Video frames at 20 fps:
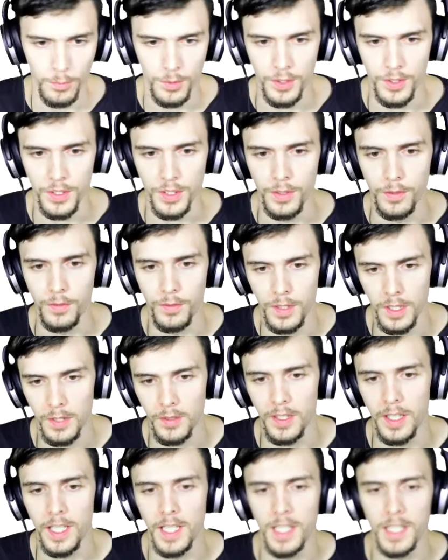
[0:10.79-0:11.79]
was to figure
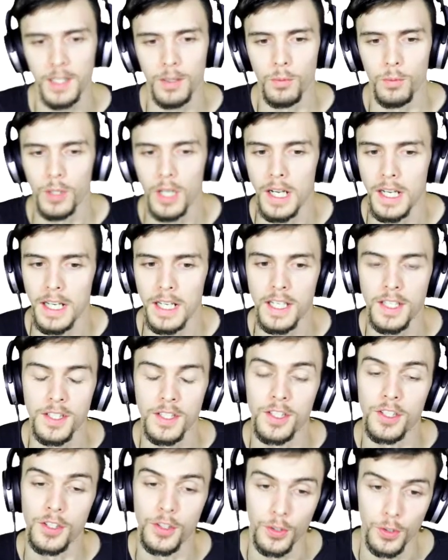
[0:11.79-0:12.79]
out what I needed
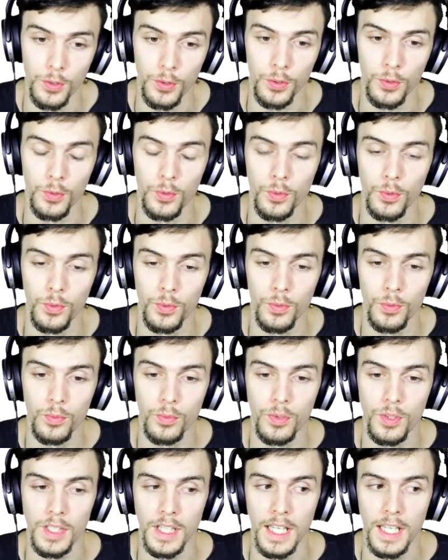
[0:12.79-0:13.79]
to do
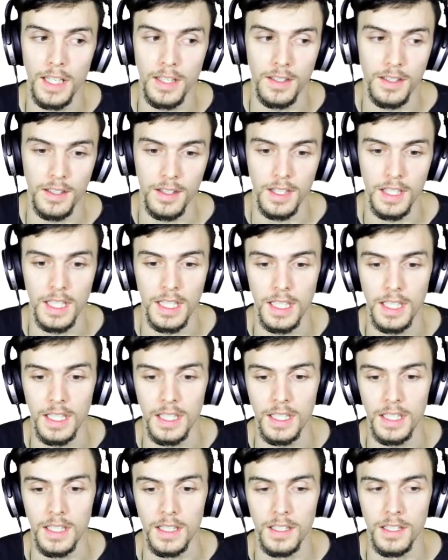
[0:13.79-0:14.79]
to get
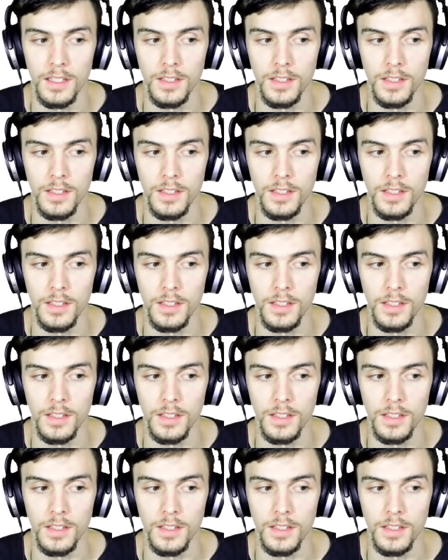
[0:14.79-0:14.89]
the